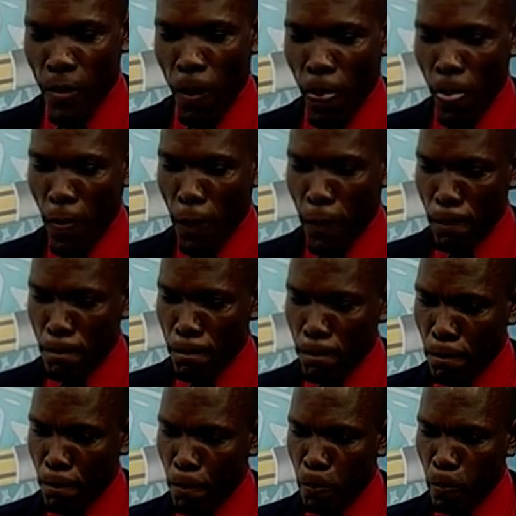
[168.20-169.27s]
of the earth's
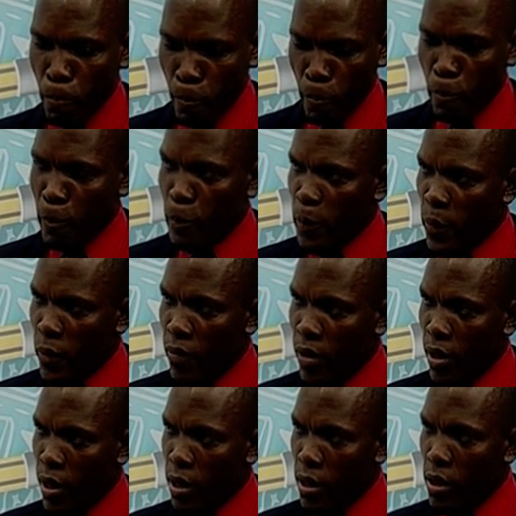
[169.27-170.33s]
surface is